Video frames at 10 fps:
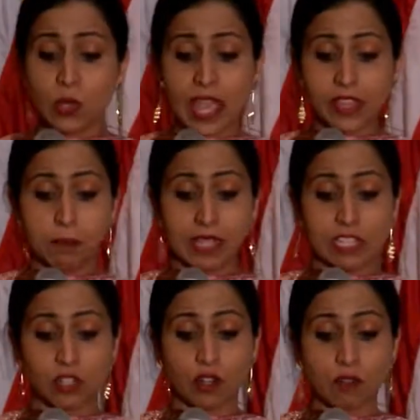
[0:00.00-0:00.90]
had the
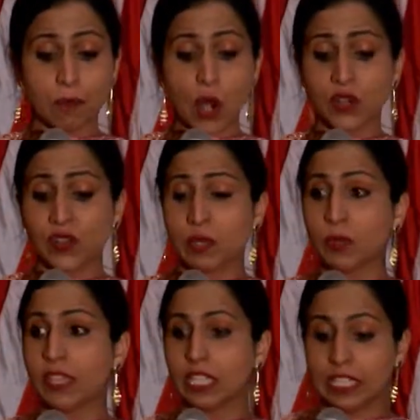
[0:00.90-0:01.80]
pleasure of partnering
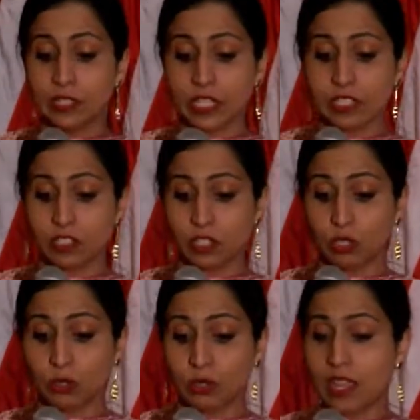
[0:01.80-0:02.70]
with the CLEAR
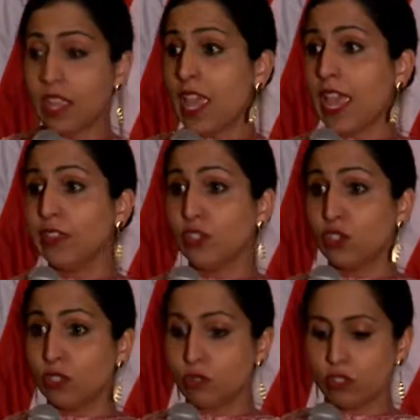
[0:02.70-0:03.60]
Institute and the
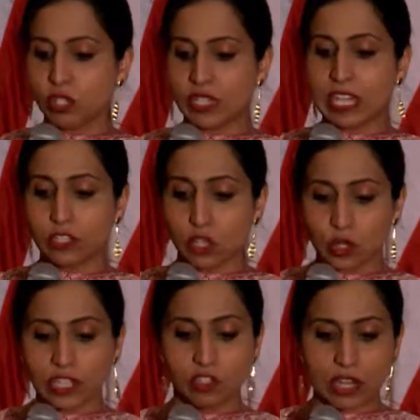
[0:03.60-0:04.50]
New Jersey
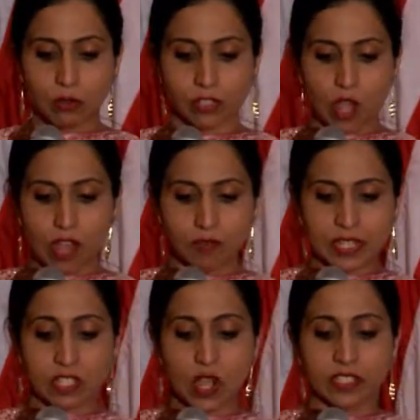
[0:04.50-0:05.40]
Attorney General's
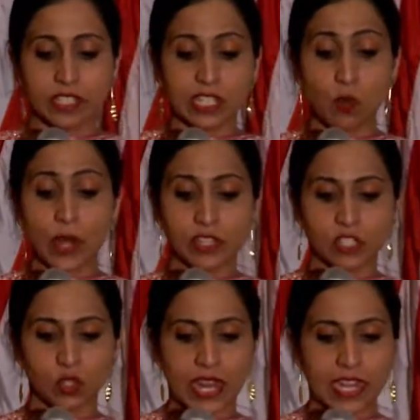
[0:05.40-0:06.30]
Office on Sikh
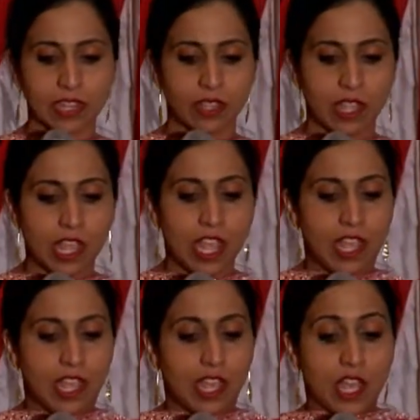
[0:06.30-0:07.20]
awareness training,
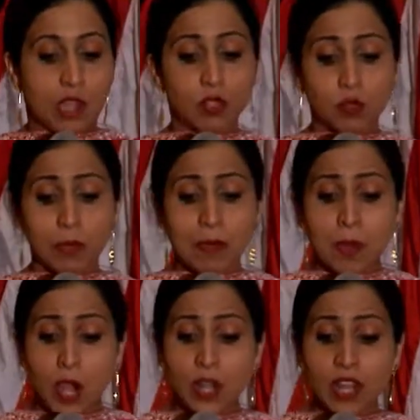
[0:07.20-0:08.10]
which will be
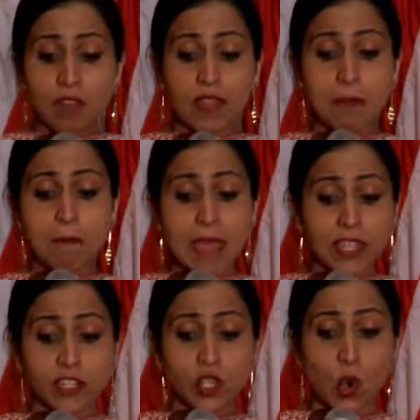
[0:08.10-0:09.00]
part of a
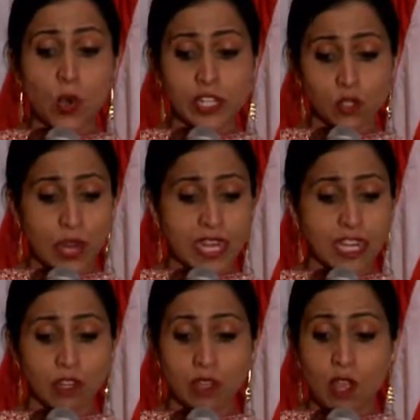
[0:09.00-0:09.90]
mandatory
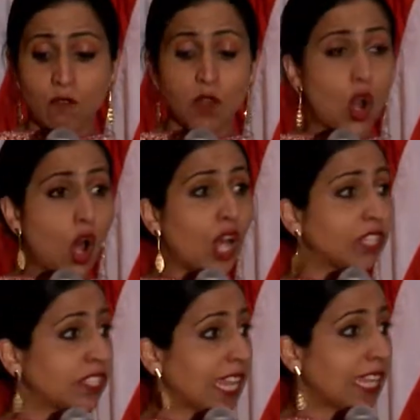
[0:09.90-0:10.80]
training for all
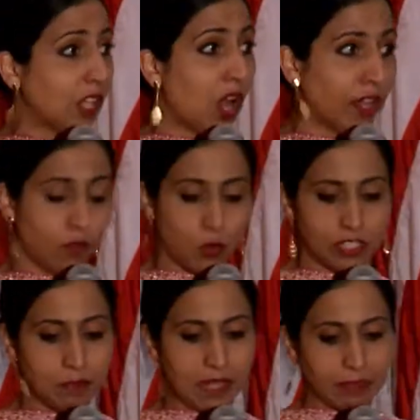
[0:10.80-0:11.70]
state law
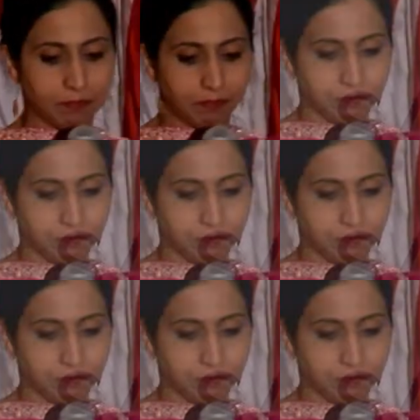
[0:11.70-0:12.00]
enforcement.